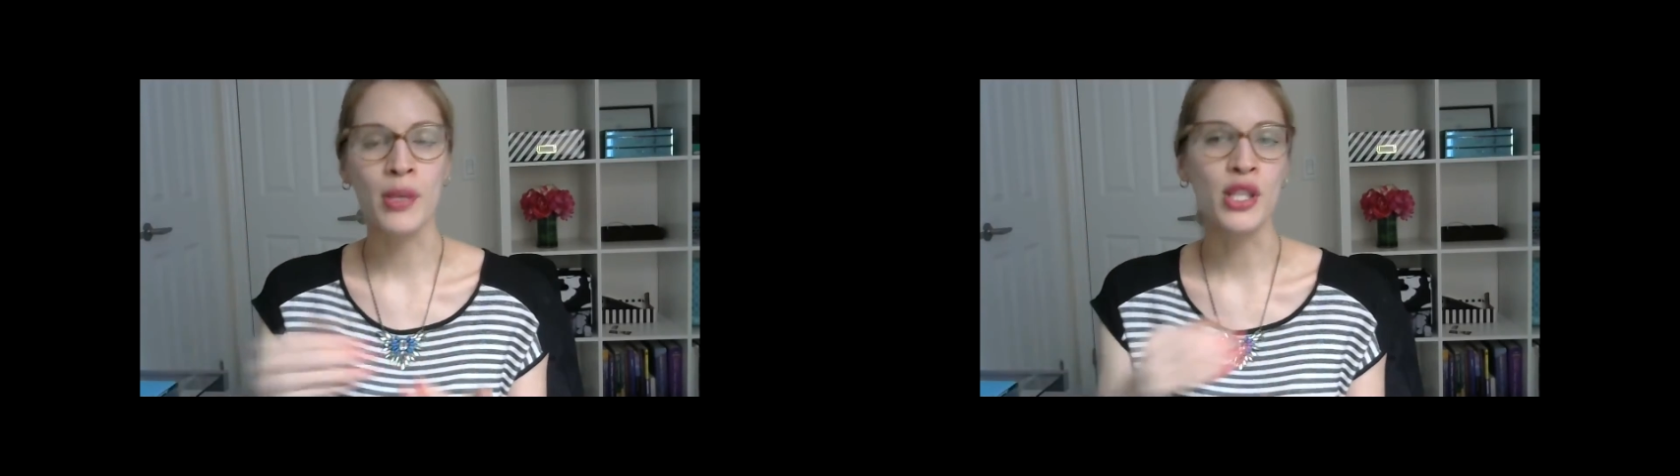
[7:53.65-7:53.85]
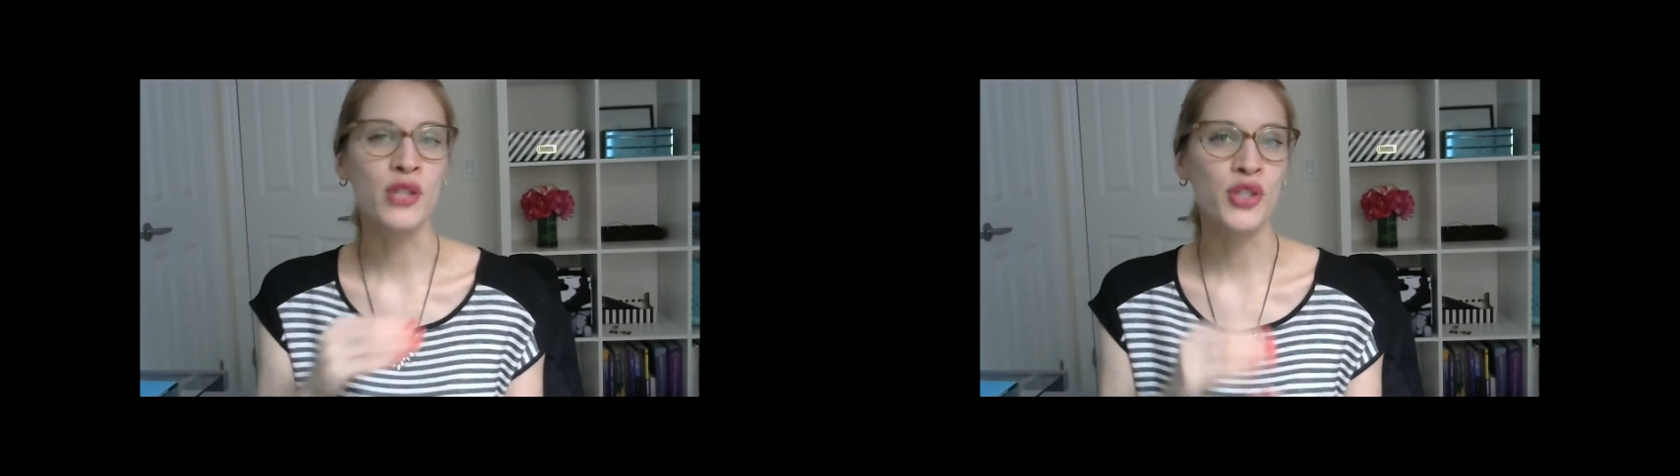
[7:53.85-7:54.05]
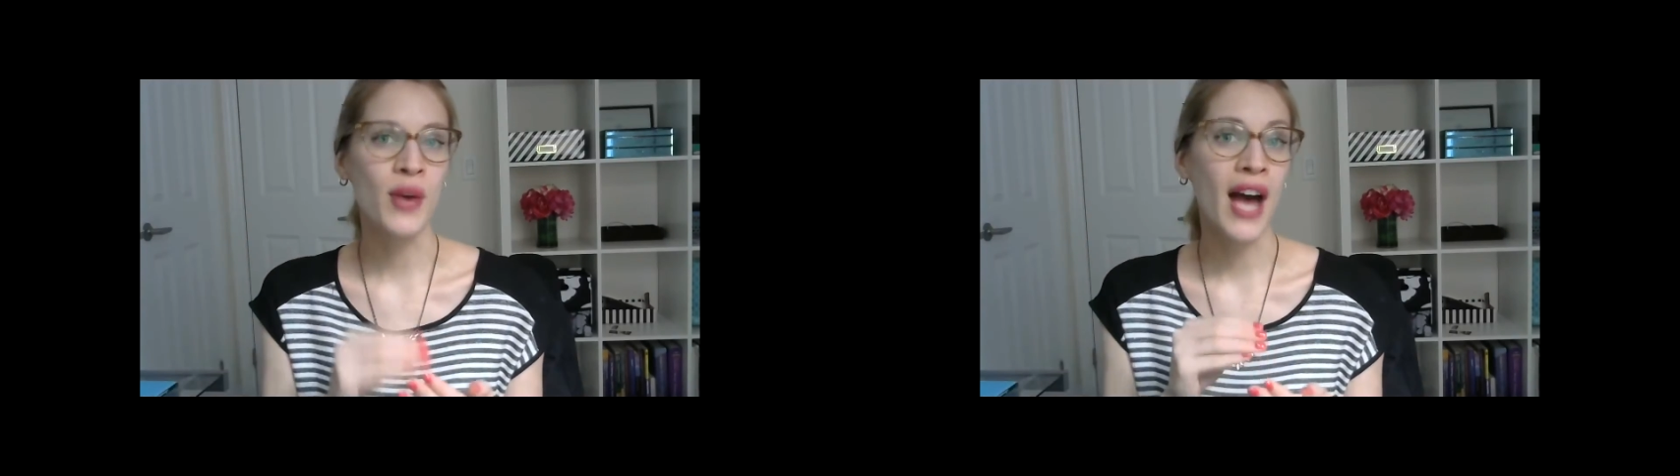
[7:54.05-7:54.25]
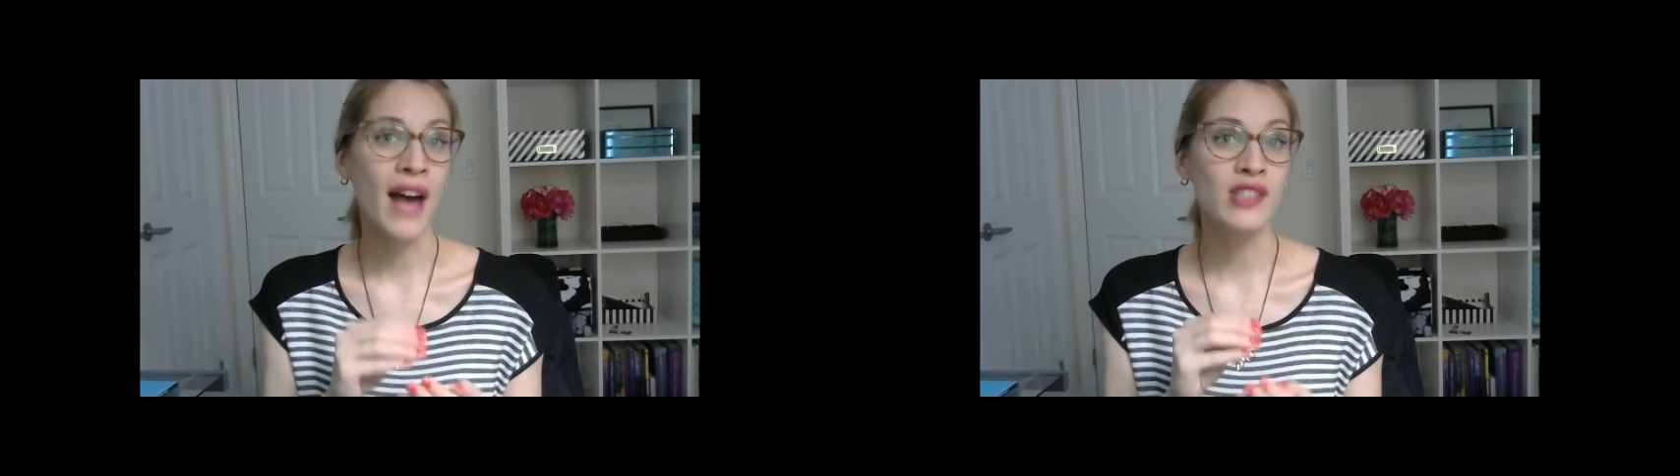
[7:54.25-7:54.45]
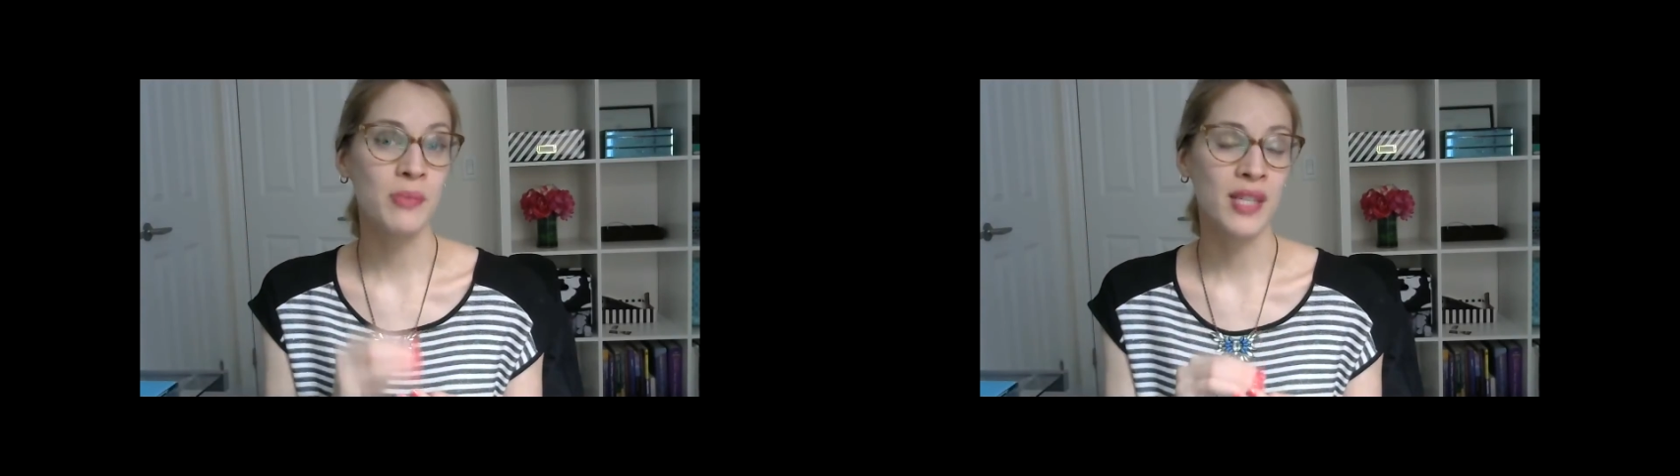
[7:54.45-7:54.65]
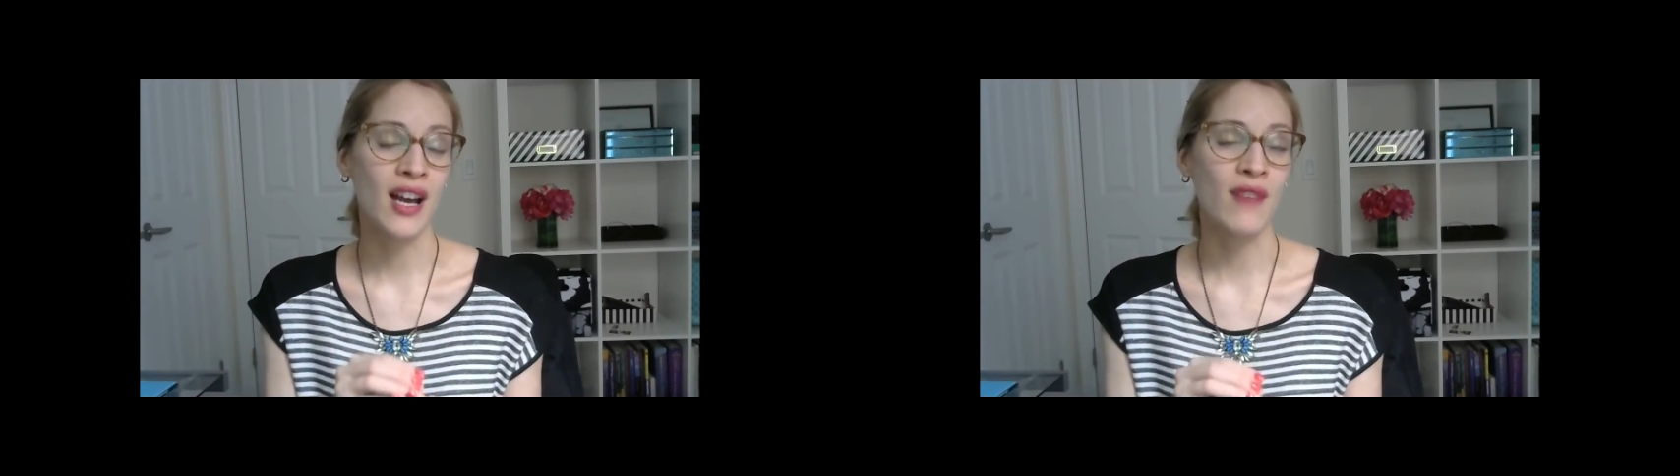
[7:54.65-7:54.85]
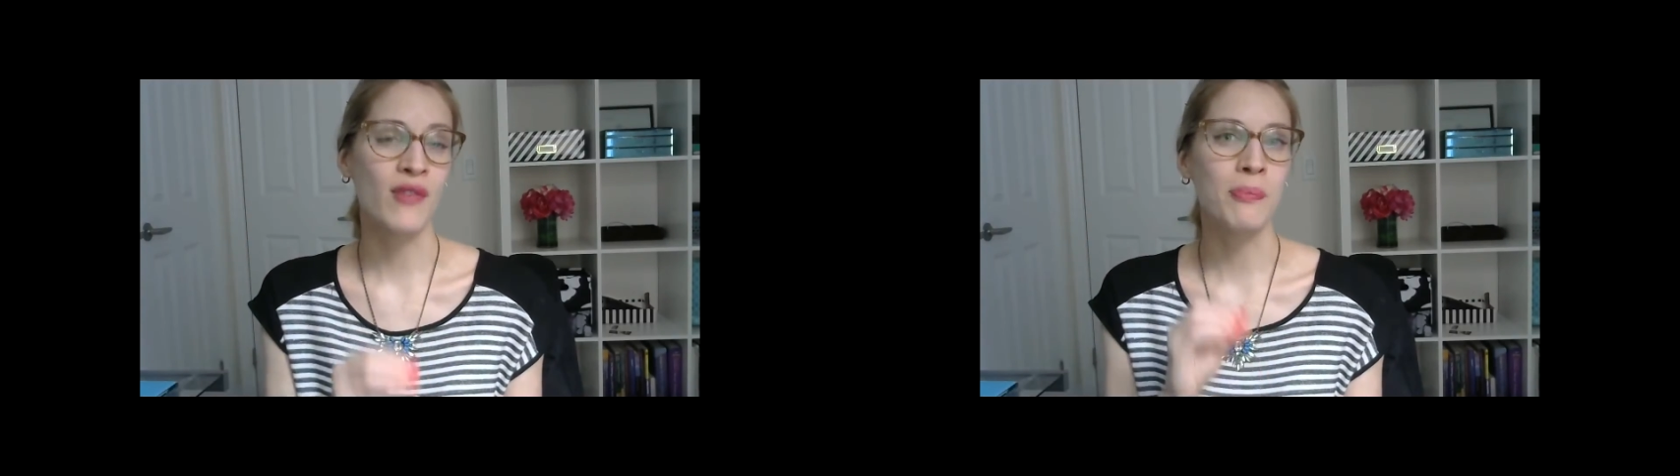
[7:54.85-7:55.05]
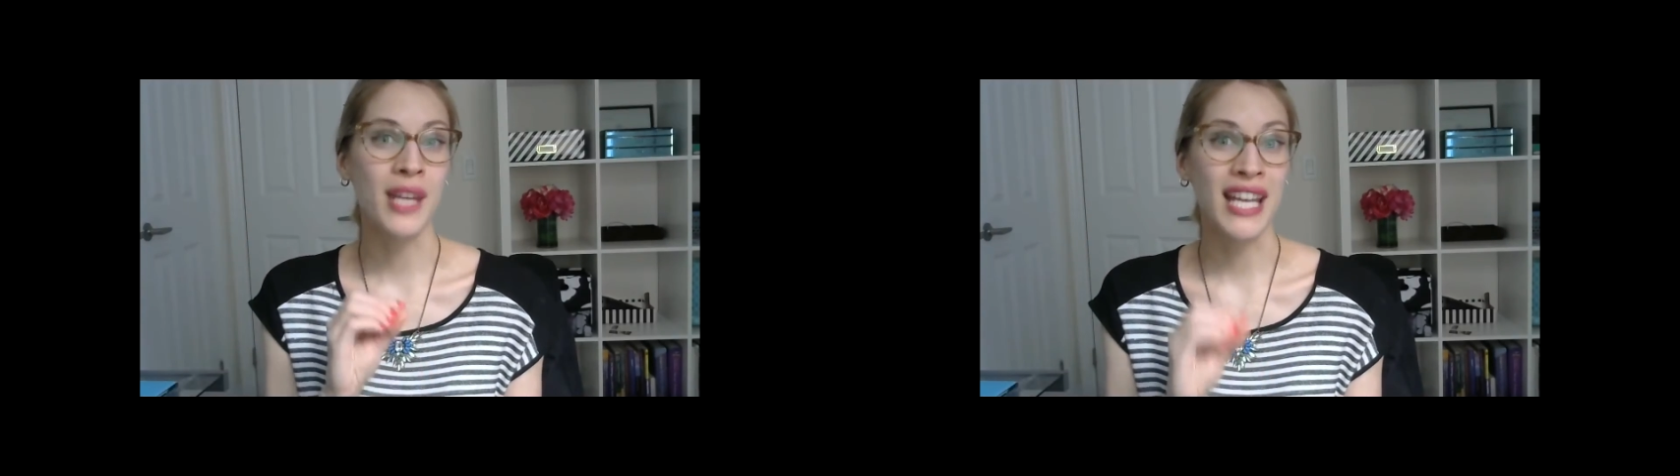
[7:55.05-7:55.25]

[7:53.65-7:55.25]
But you do have to be of a